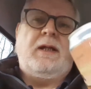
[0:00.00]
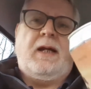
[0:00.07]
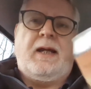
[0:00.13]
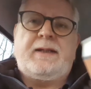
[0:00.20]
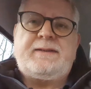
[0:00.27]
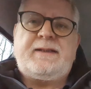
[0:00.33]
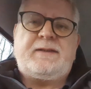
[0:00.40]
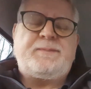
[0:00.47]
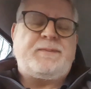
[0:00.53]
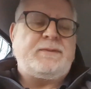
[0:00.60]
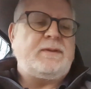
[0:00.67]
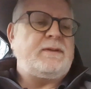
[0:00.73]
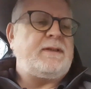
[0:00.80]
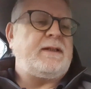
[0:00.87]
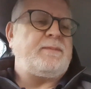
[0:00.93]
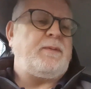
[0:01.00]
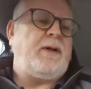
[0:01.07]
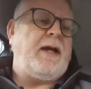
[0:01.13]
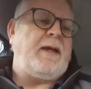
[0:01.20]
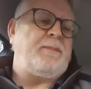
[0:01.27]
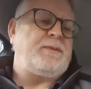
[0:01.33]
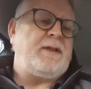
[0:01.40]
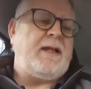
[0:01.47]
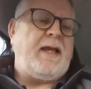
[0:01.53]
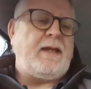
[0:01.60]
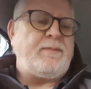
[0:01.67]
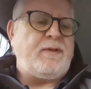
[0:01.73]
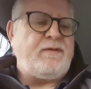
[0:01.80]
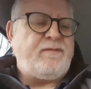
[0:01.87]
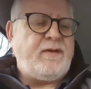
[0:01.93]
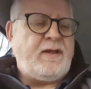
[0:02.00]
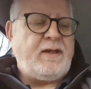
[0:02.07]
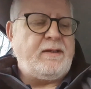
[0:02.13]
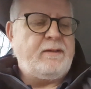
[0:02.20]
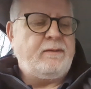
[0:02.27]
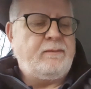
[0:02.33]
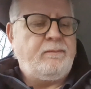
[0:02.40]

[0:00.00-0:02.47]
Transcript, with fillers: uh, 6.8% ABV